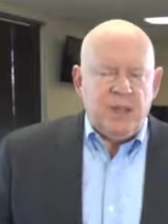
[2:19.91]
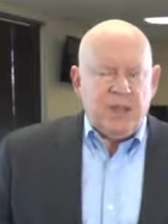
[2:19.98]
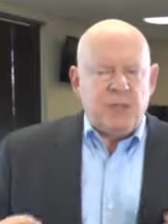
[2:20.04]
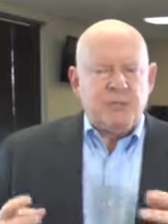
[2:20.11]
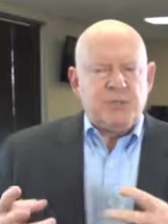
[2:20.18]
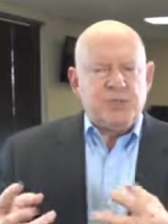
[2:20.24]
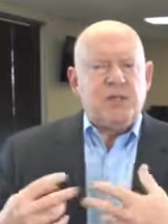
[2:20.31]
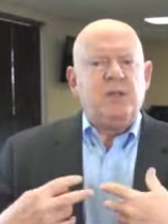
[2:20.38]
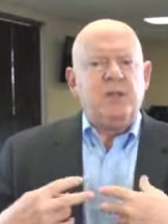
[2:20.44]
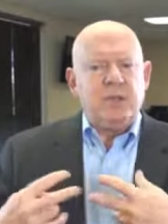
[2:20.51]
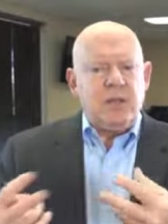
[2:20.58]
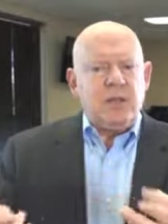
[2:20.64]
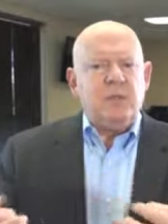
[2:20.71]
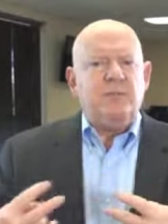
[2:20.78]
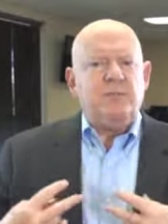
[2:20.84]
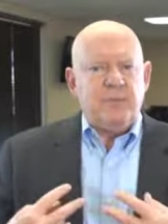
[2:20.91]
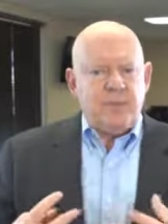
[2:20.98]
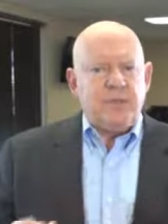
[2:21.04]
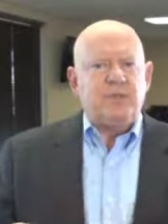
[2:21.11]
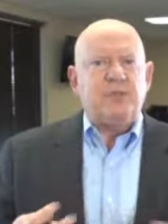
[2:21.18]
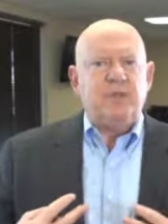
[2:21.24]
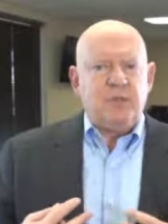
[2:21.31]
And I was selling that
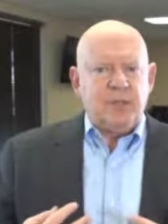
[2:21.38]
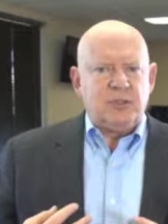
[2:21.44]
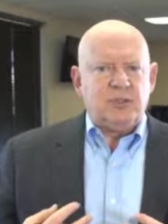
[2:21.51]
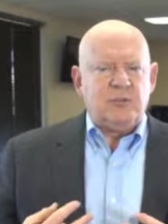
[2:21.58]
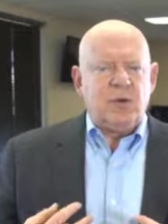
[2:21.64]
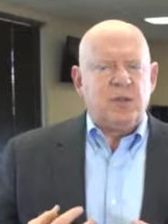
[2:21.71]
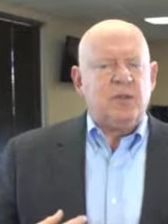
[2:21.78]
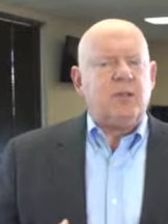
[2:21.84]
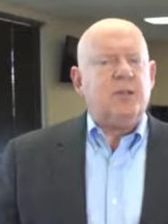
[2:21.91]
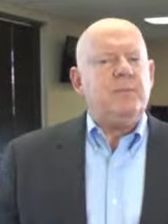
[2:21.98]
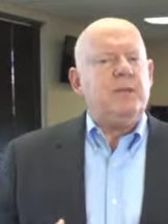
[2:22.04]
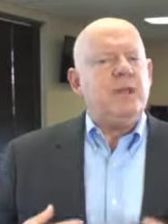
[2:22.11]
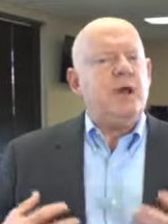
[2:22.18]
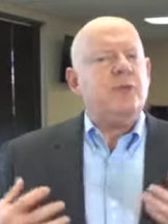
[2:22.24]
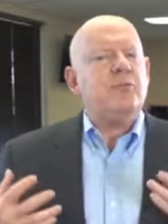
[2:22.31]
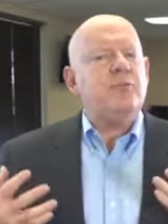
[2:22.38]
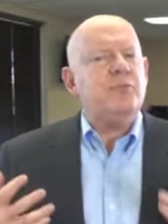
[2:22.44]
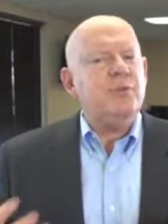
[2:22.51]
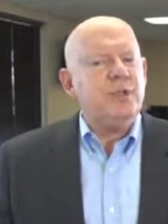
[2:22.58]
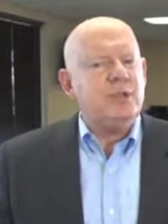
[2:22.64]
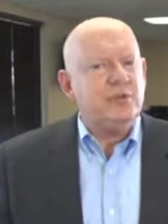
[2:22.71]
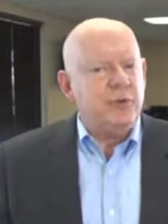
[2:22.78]
information electronically, but not
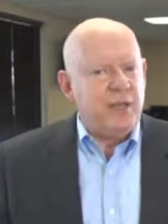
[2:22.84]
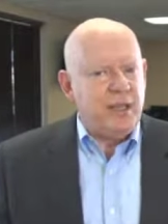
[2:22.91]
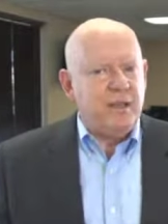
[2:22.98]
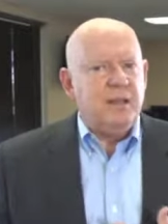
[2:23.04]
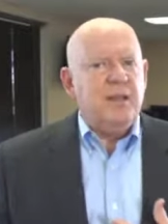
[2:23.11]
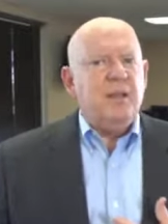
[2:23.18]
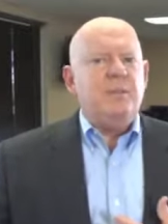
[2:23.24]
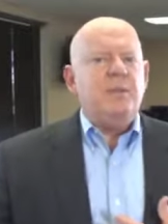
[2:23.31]
through the internet.